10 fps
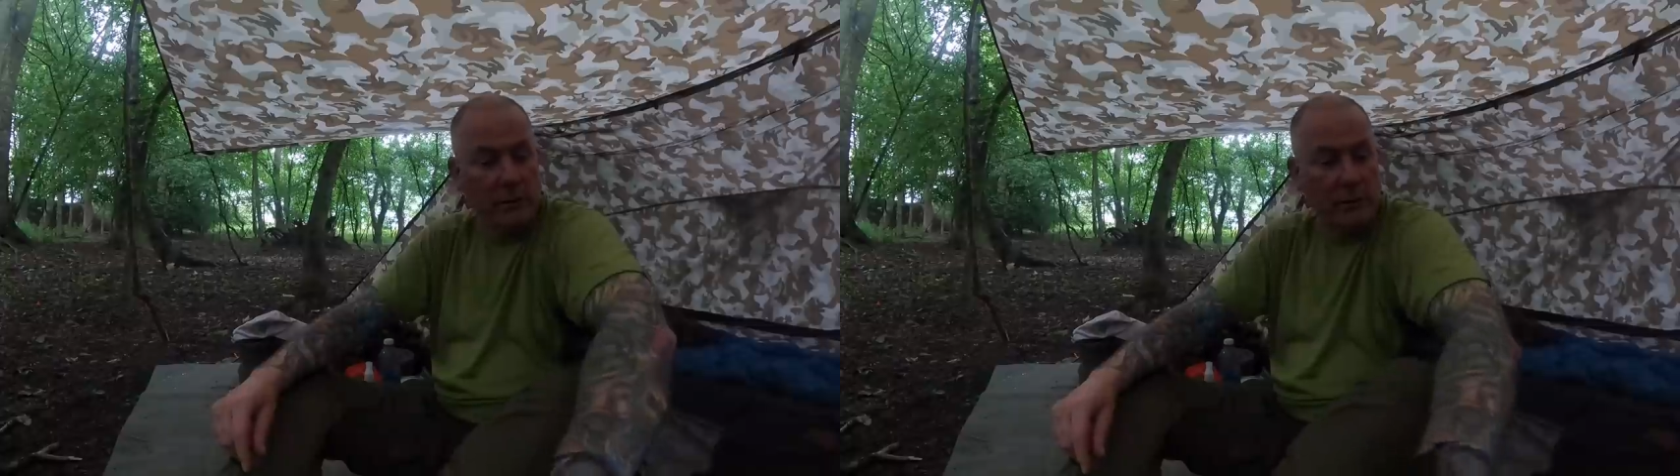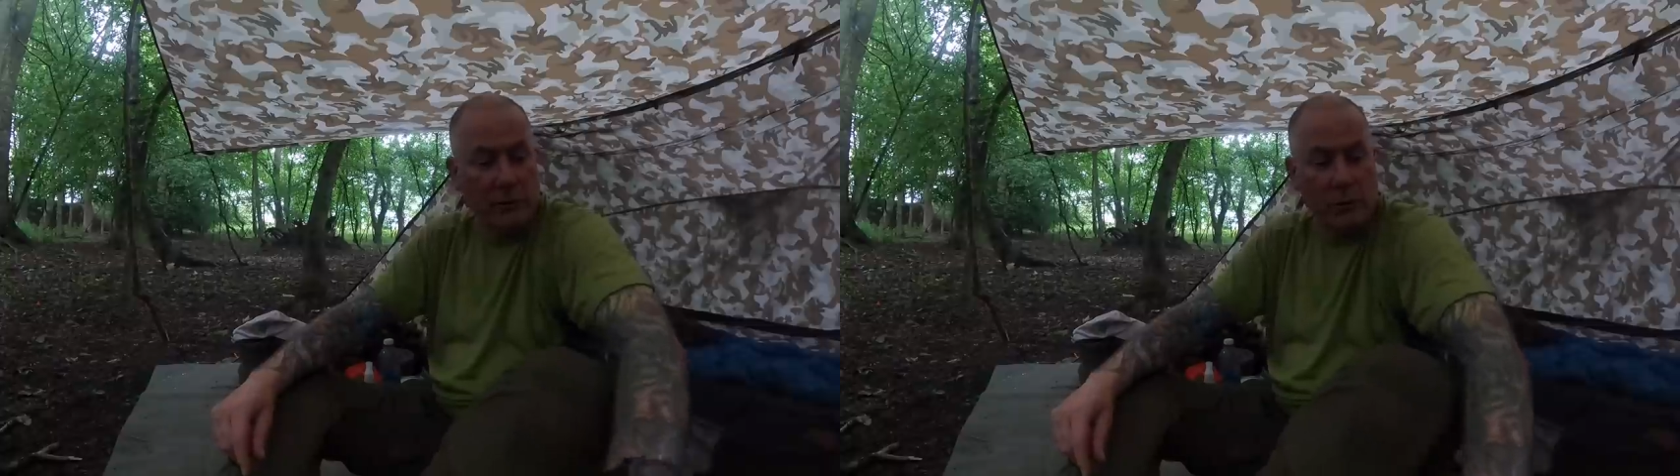
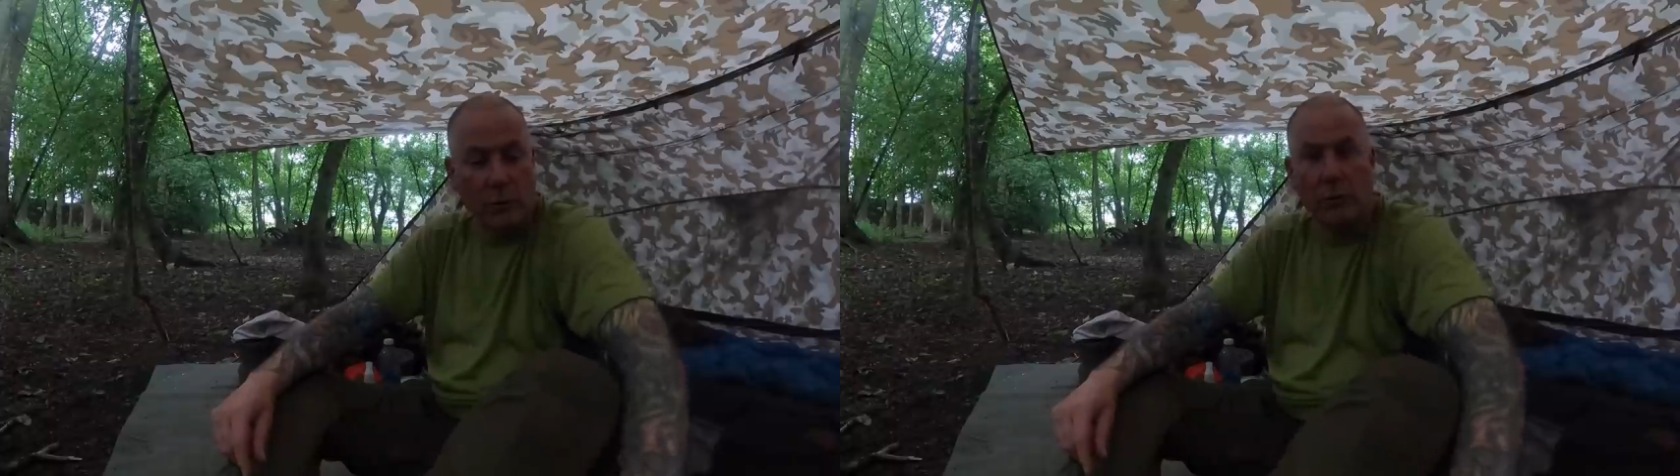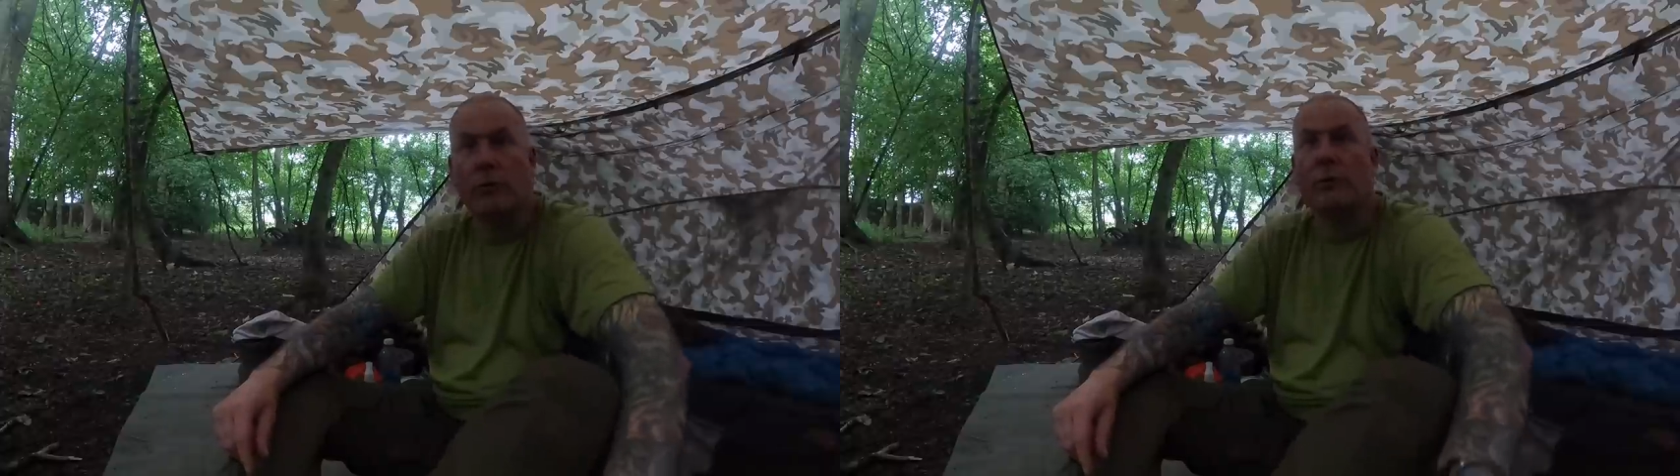
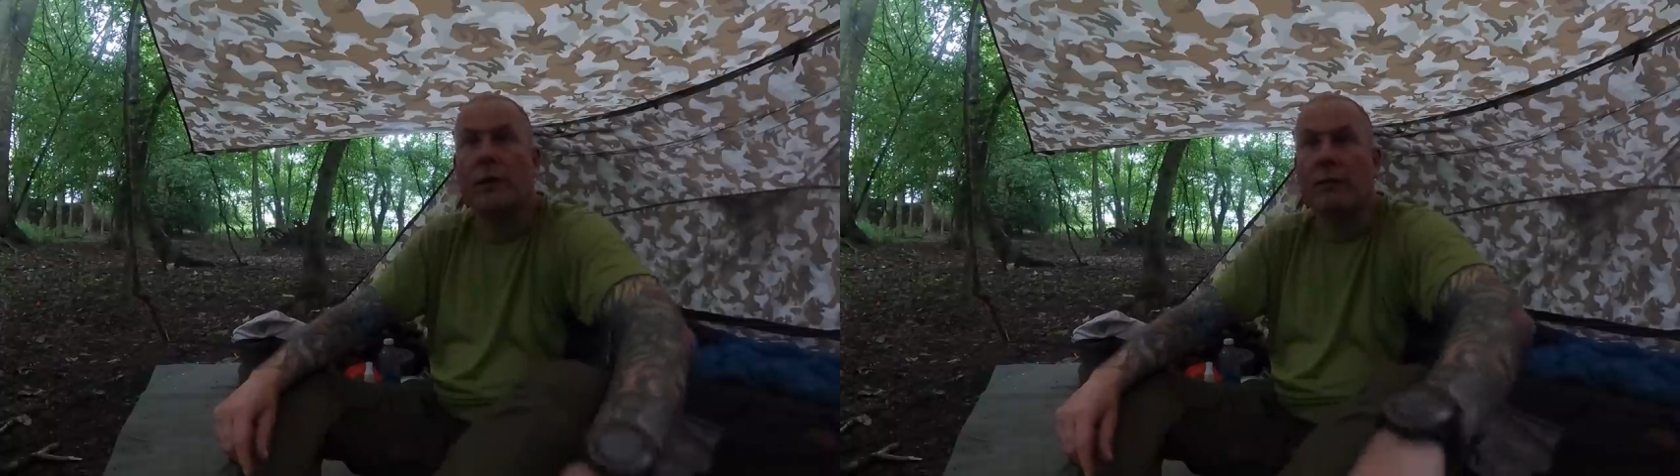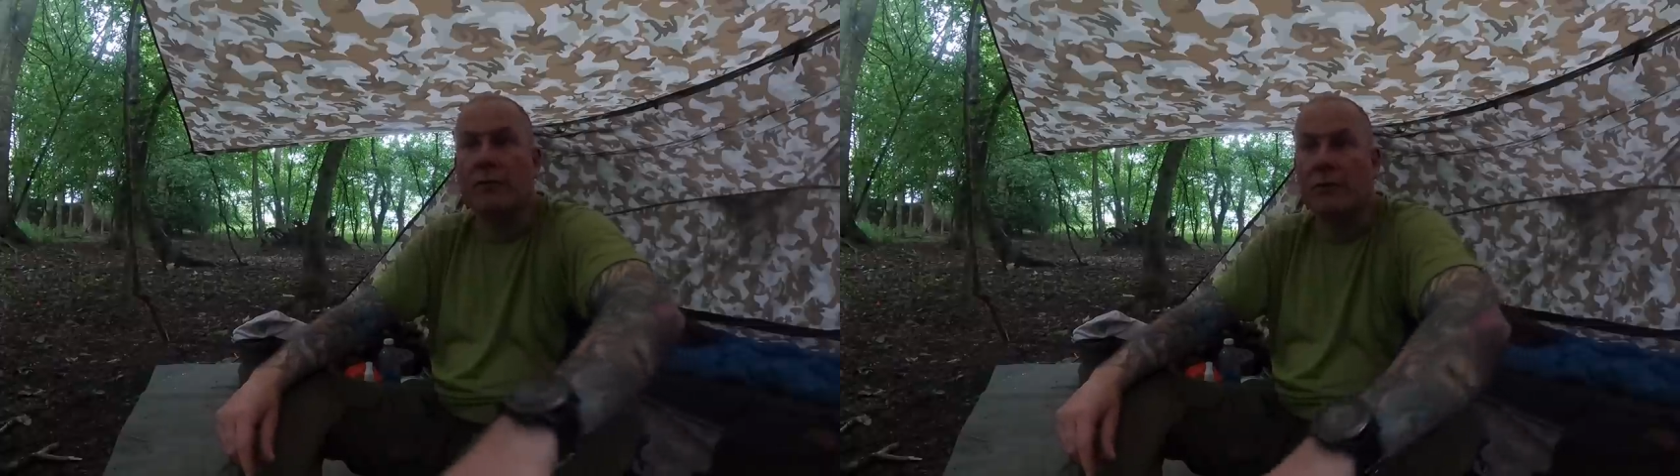stored
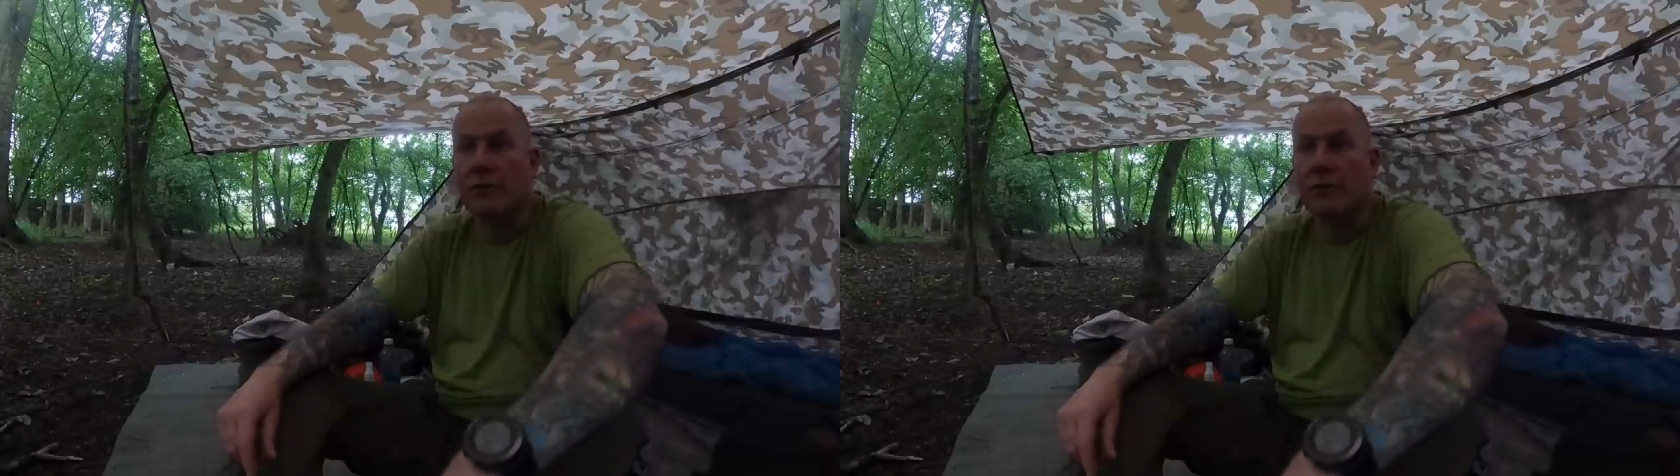underneath the